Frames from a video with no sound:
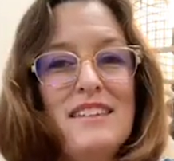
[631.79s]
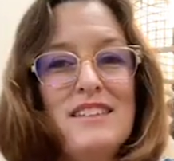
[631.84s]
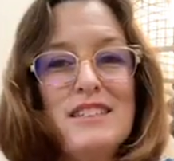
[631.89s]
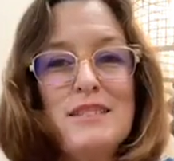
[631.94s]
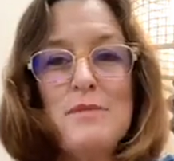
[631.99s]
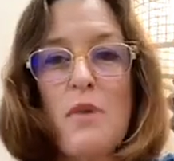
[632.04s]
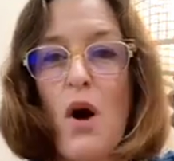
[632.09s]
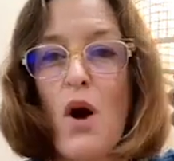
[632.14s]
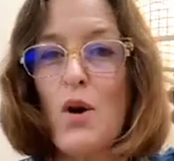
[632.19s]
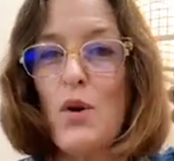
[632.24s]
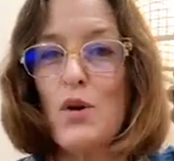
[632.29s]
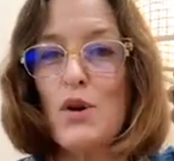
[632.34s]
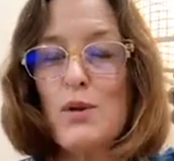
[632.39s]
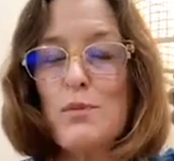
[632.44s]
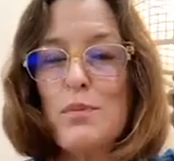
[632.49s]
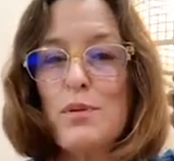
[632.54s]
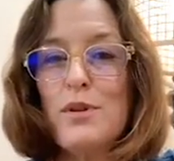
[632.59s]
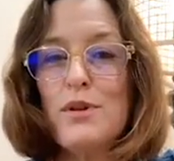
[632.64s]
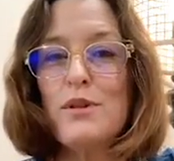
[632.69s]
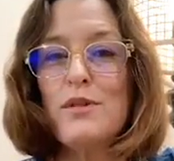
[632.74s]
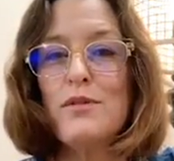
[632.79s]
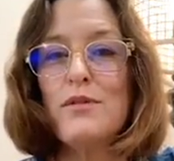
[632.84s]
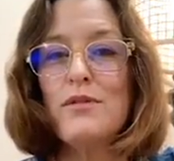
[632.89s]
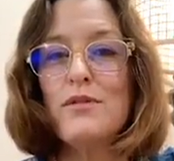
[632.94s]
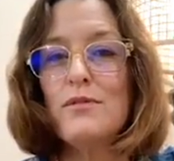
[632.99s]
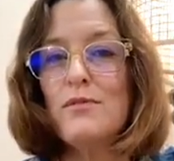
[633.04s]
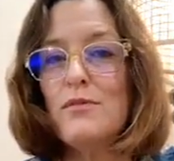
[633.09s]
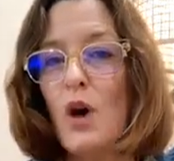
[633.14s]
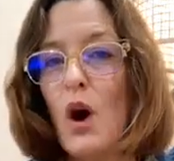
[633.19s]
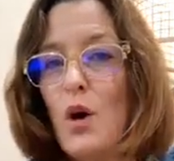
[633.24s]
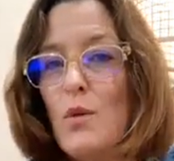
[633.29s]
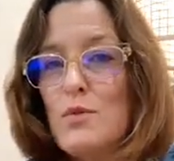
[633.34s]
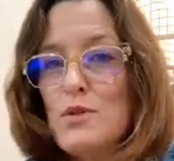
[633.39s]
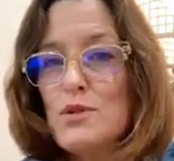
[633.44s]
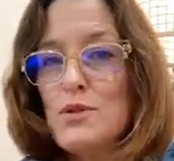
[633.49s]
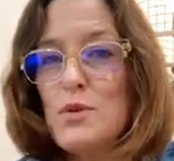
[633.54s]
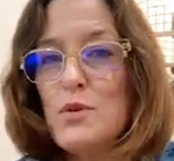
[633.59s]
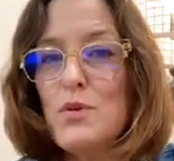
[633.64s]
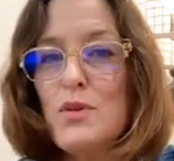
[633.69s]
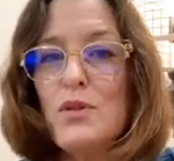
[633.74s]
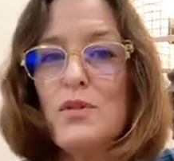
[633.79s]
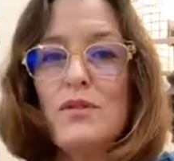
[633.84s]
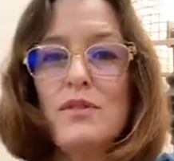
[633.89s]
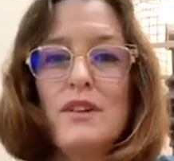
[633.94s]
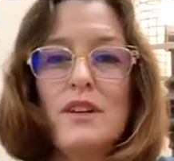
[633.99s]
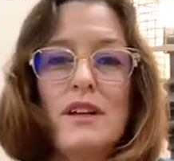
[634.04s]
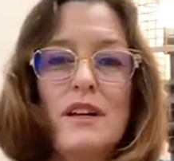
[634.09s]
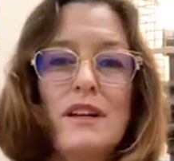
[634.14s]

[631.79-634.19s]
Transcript: small group homeschool